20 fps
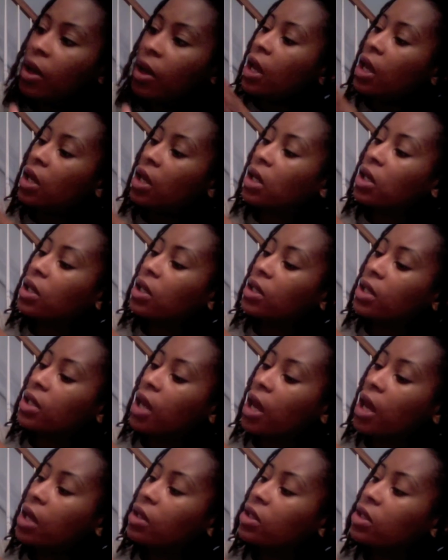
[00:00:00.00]
and it
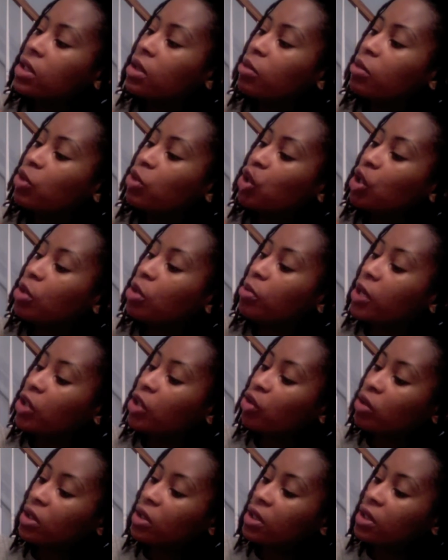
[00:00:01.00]
contains some
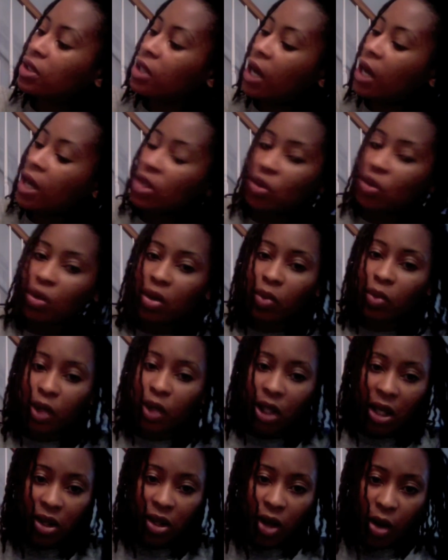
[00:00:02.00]
geometric designs on it,
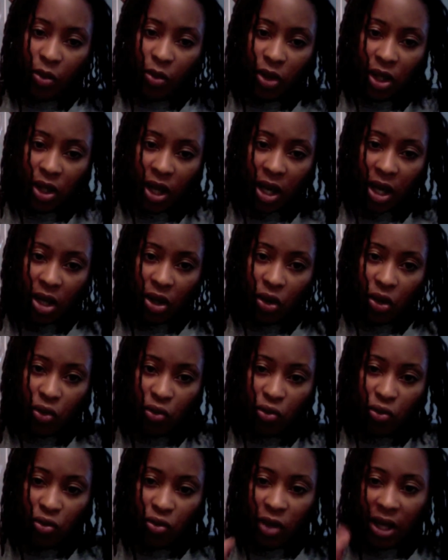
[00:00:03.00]
which I thought was kind of
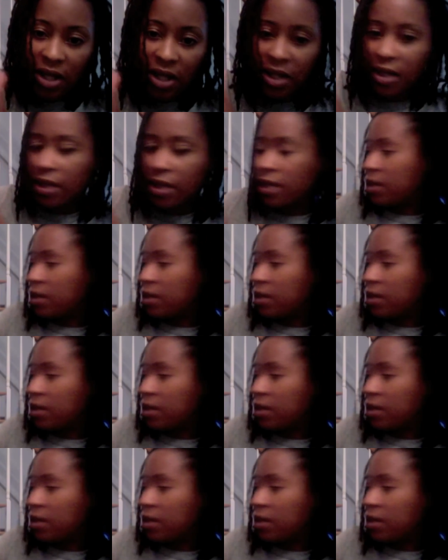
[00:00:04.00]
cool, nice and